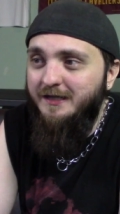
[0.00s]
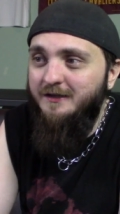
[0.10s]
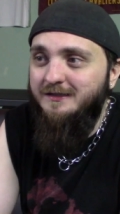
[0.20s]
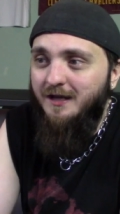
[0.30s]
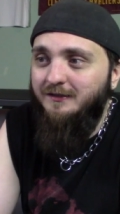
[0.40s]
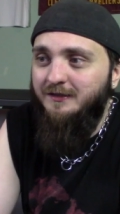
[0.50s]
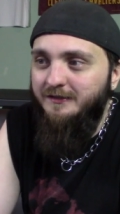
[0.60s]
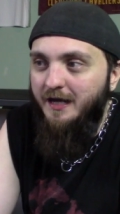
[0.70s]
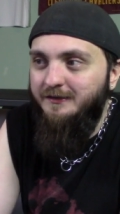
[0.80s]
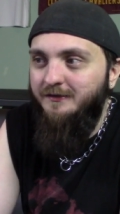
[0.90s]
say it's not
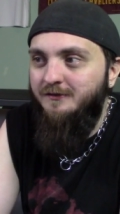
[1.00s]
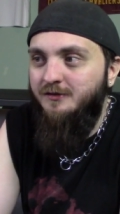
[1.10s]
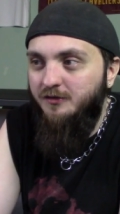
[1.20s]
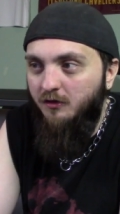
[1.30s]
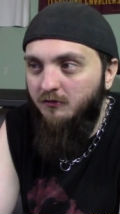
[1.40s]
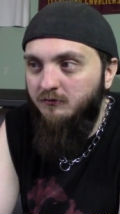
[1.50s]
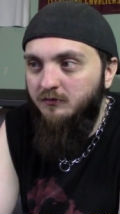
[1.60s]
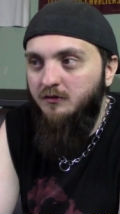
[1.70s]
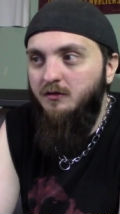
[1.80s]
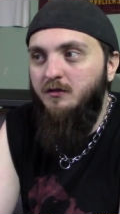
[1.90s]
connected,
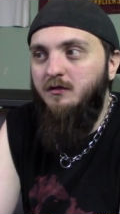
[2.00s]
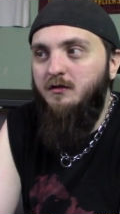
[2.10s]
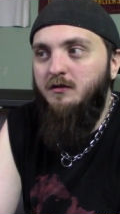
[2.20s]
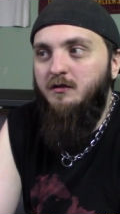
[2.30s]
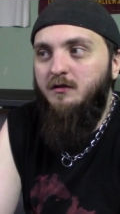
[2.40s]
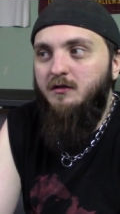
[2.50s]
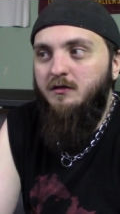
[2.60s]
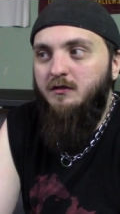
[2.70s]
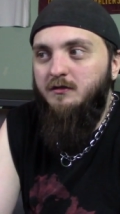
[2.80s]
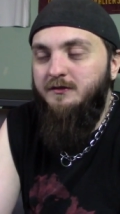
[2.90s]
so
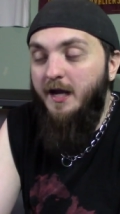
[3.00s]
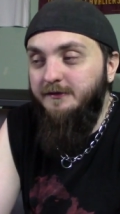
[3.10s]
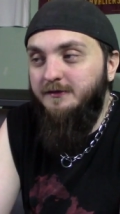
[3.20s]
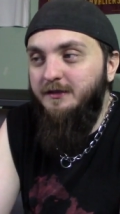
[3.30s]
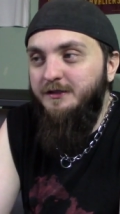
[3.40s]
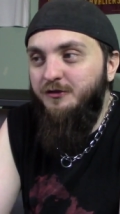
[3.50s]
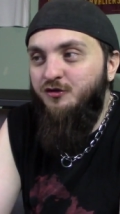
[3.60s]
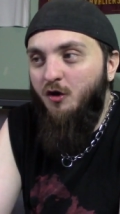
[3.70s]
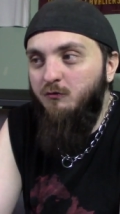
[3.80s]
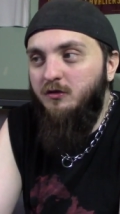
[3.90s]
technically the
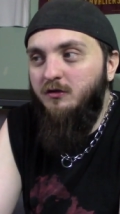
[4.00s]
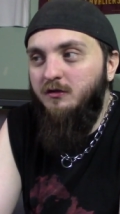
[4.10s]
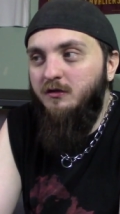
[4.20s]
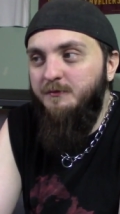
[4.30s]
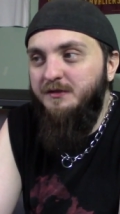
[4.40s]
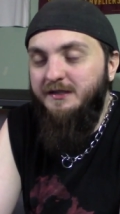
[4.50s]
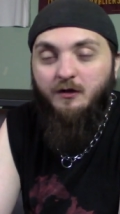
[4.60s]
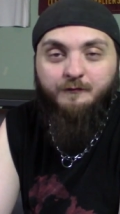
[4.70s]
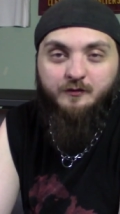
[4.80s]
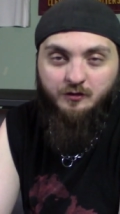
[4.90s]
Joker
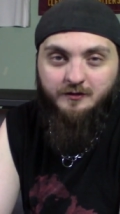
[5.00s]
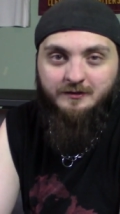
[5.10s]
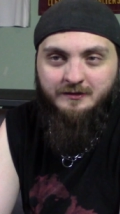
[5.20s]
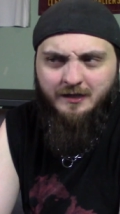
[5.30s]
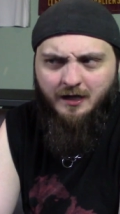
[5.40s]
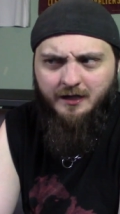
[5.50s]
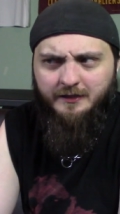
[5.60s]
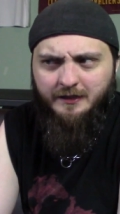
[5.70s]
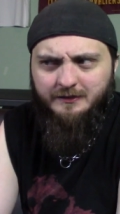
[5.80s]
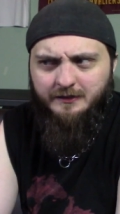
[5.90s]
himself could
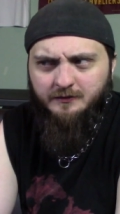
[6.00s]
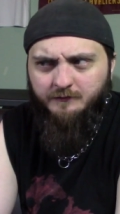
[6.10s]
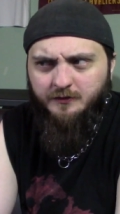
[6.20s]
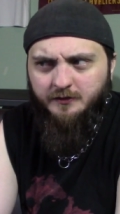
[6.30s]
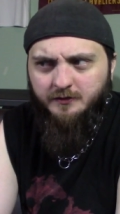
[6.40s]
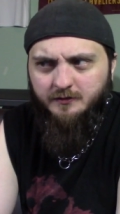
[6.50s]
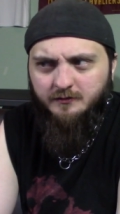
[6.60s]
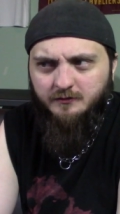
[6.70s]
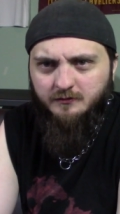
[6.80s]
die at the end of this.